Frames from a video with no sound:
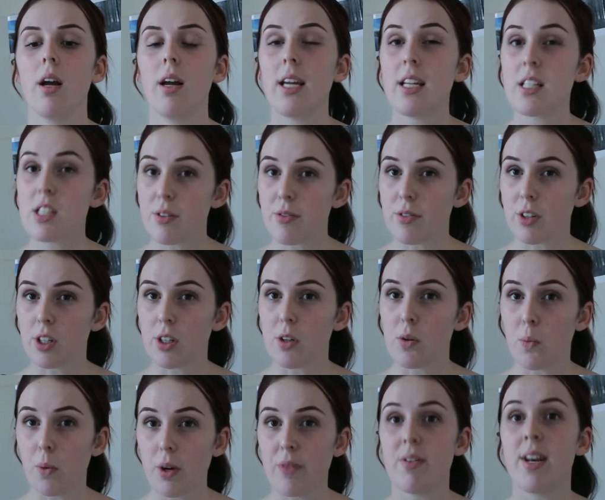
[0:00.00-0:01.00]
interview
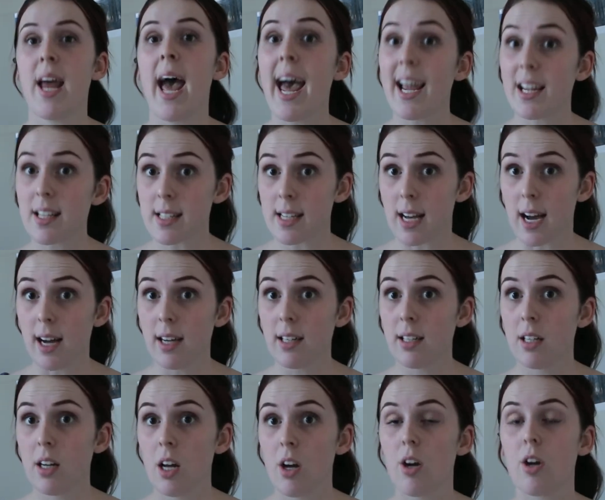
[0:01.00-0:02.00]
with an actor
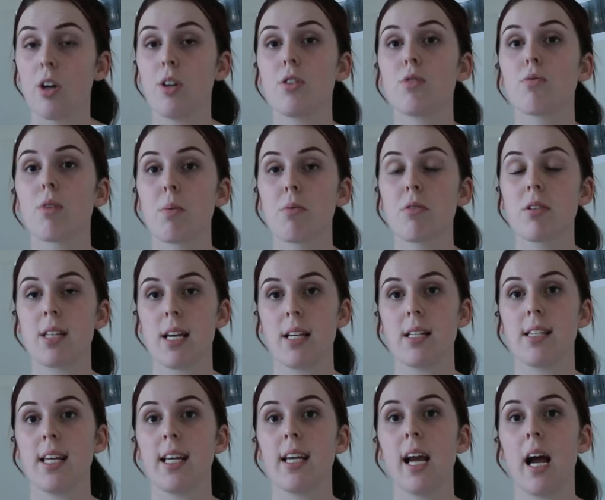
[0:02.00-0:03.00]
who's
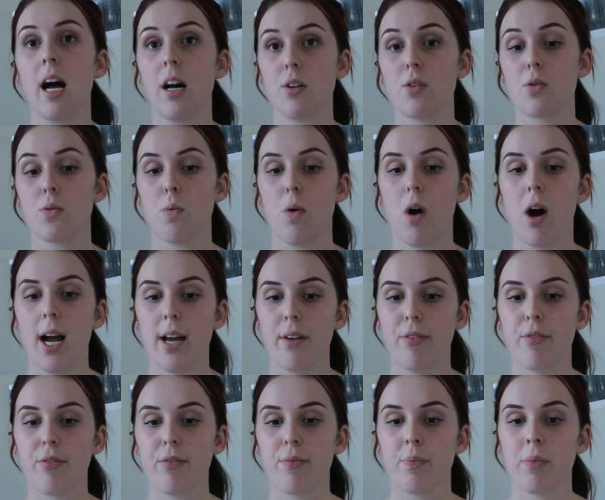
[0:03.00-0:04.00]
representing Hull's
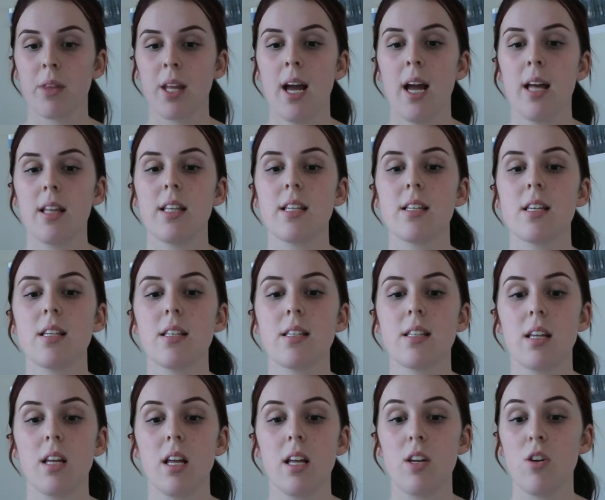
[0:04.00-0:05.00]
wife. This is
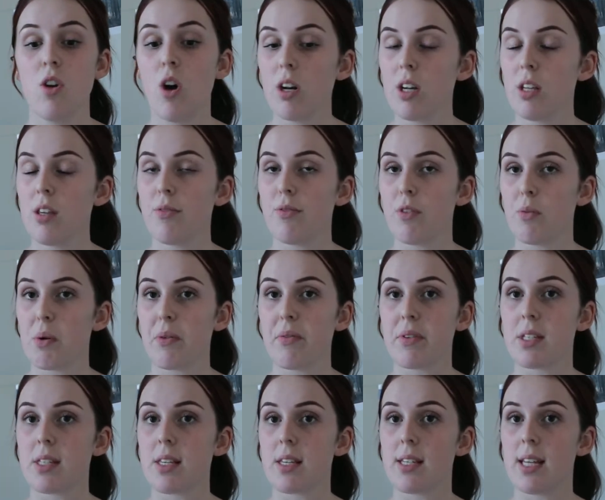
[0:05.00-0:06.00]
not in the form of a
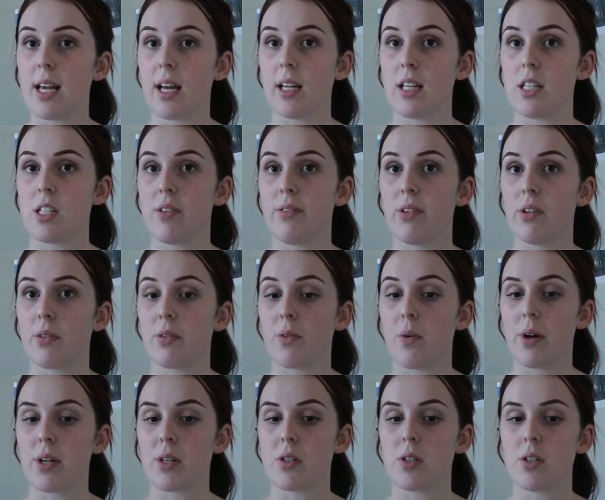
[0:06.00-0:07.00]
sit-down interview of
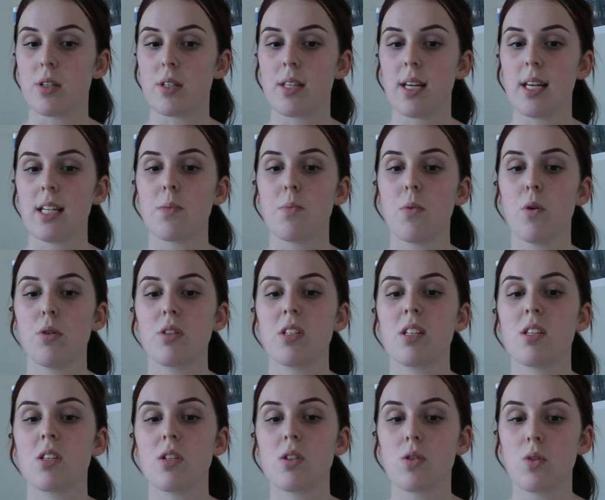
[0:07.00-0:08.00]
questions. It's more
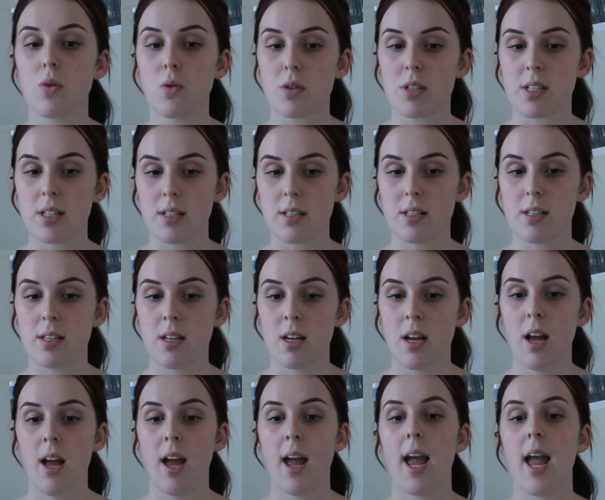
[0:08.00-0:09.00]
distorted
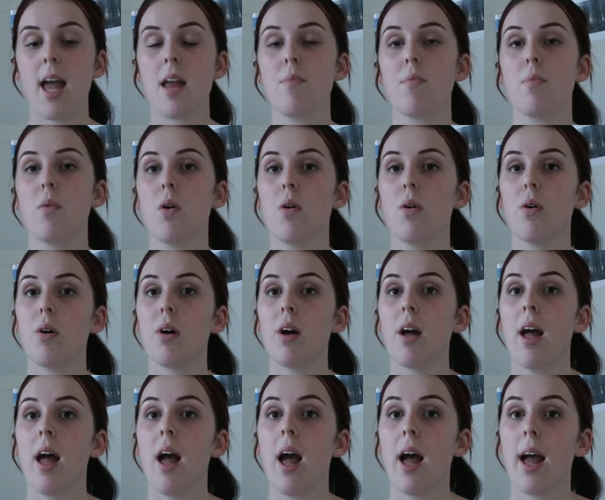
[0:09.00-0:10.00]
and more
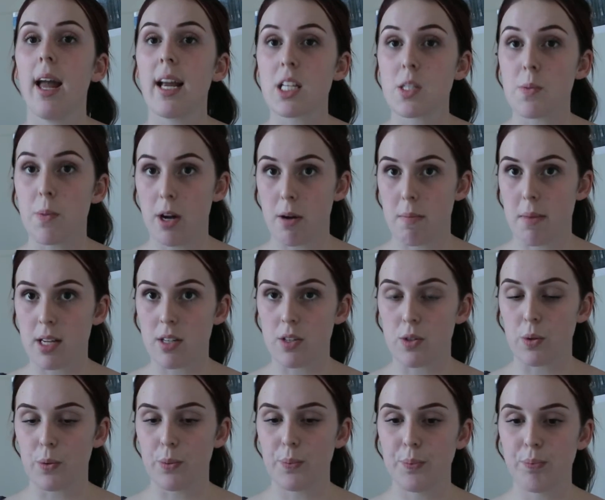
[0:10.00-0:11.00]

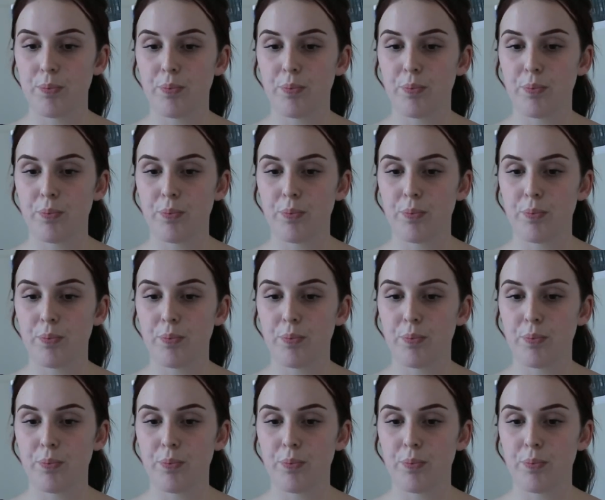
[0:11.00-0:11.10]
experimental.